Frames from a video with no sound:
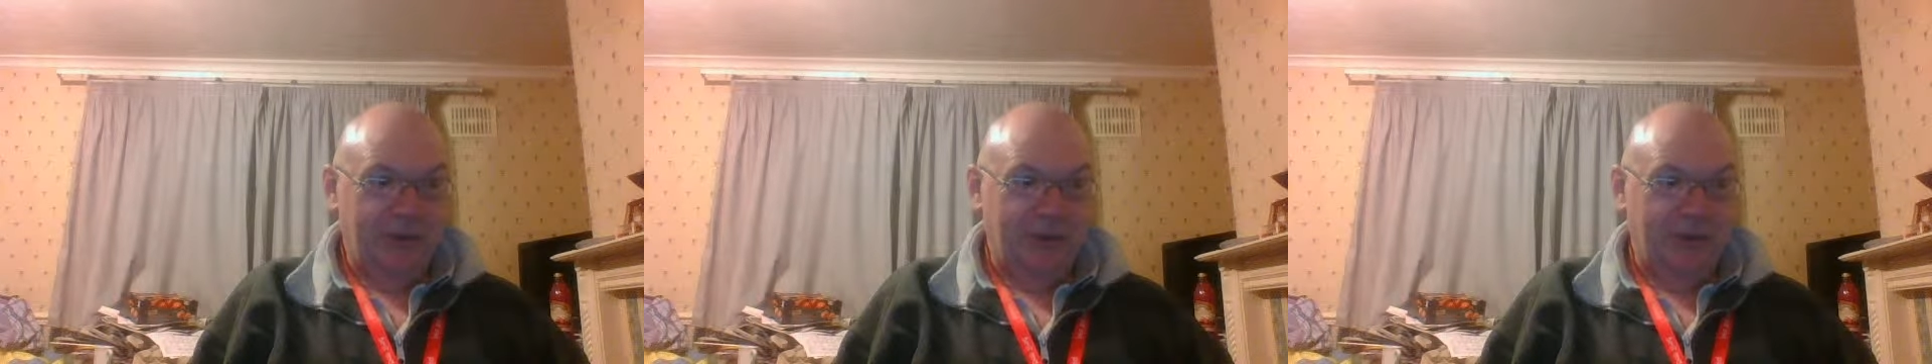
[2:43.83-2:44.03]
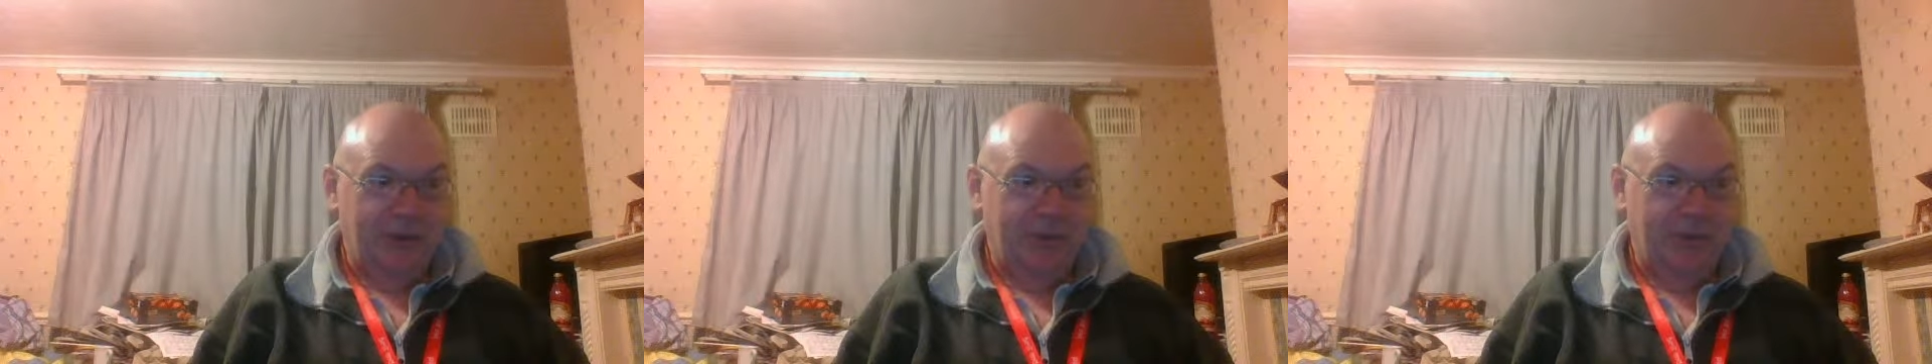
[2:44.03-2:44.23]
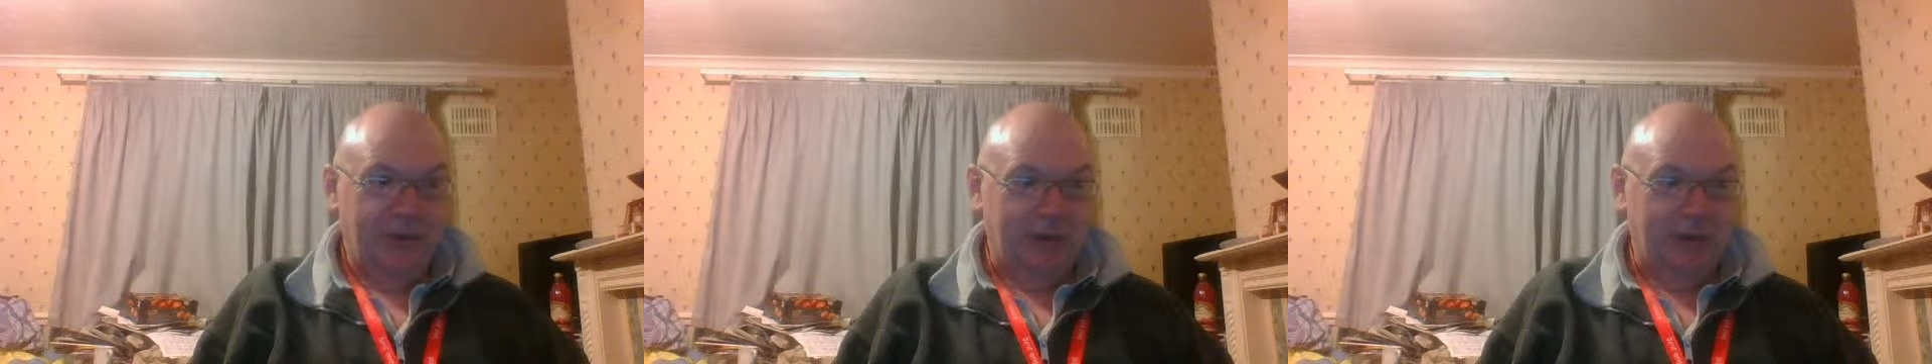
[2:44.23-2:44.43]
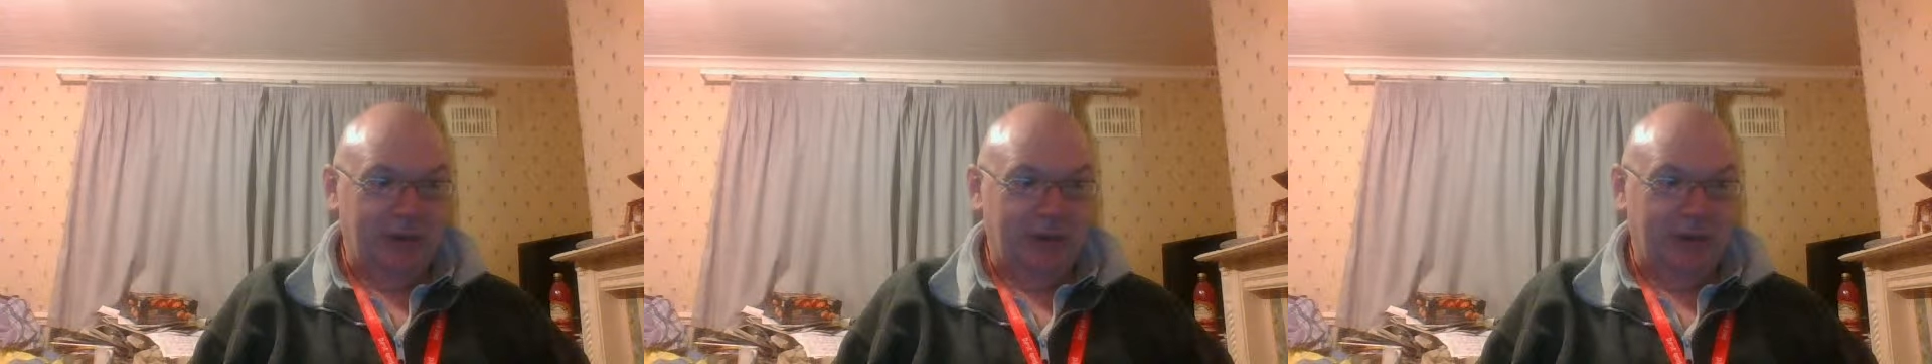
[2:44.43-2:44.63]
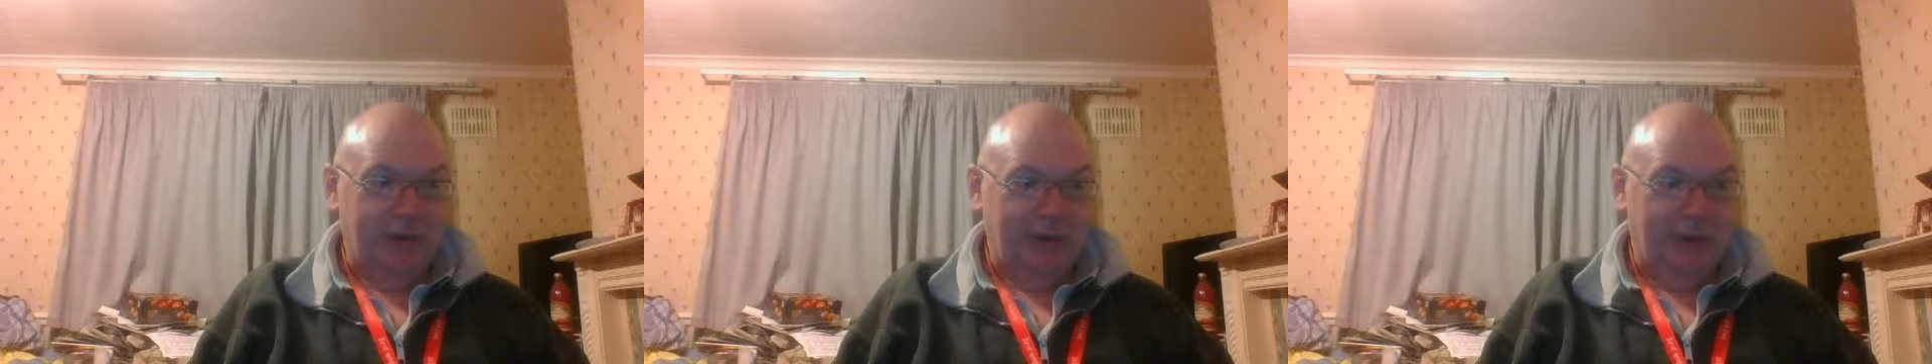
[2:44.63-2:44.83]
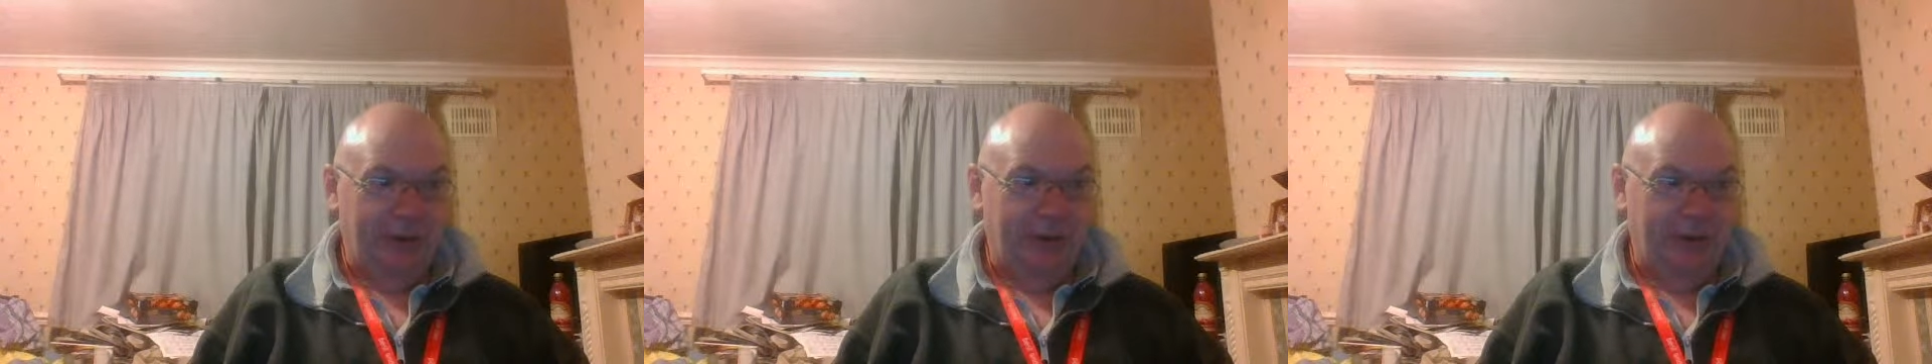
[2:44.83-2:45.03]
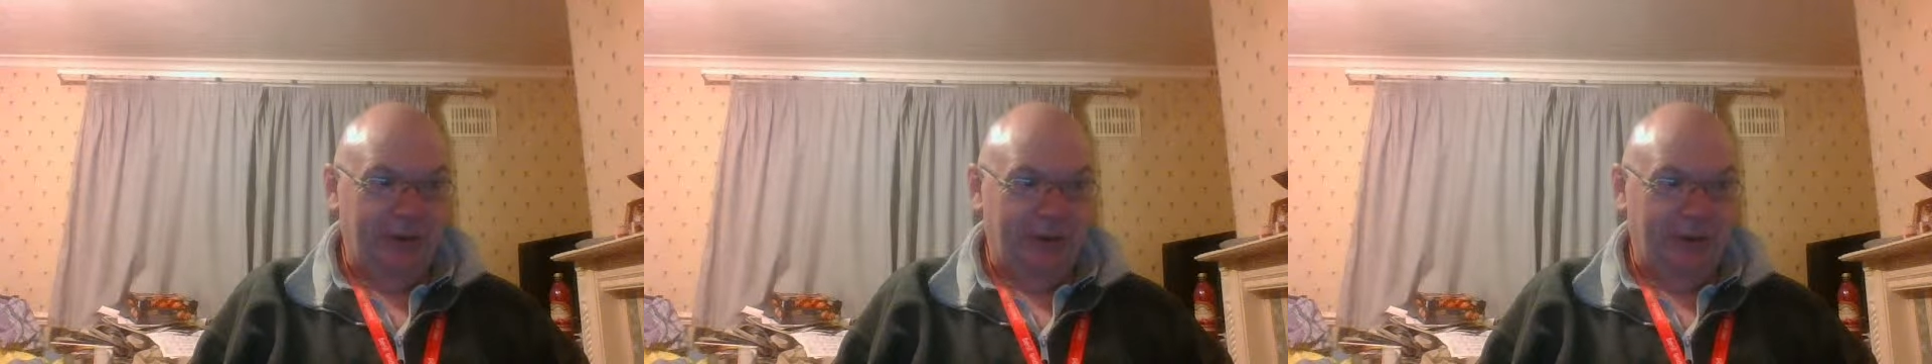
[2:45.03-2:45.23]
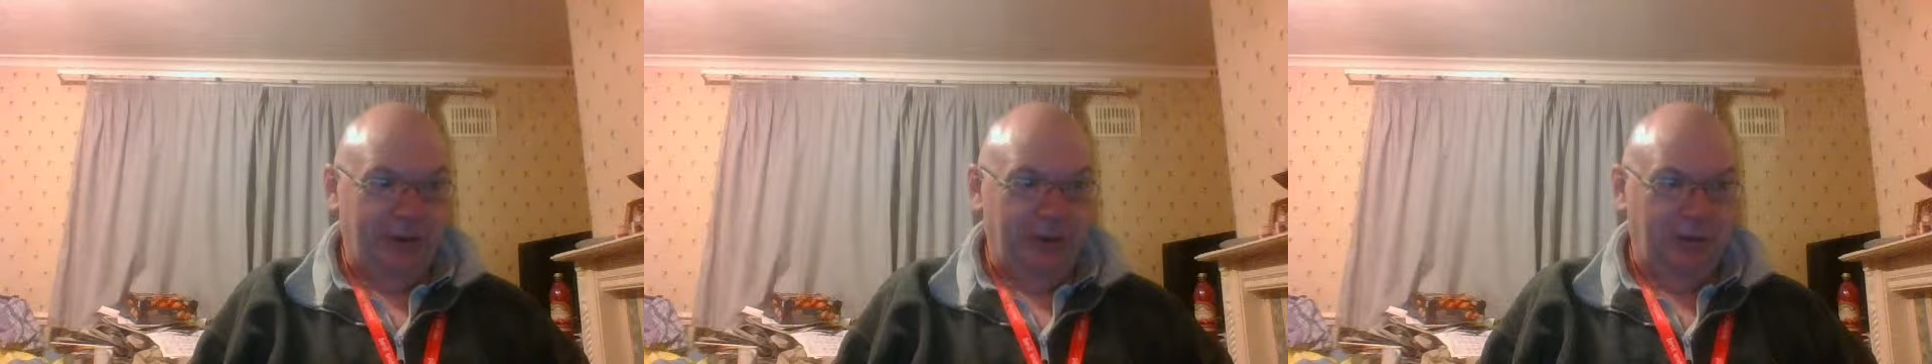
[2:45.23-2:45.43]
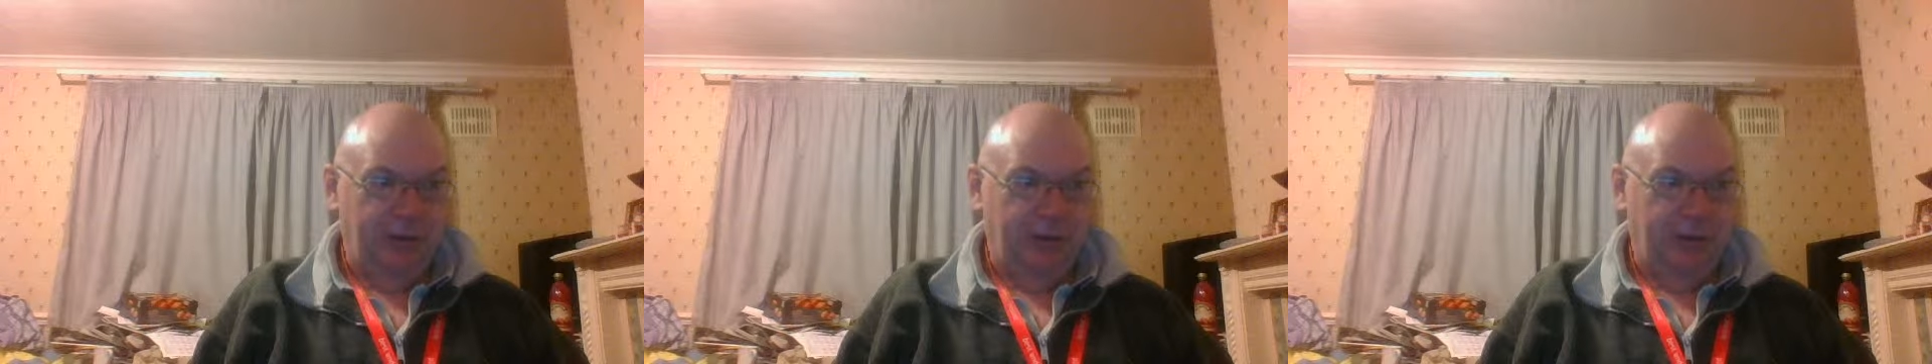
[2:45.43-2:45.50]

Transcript: is absolutely vital.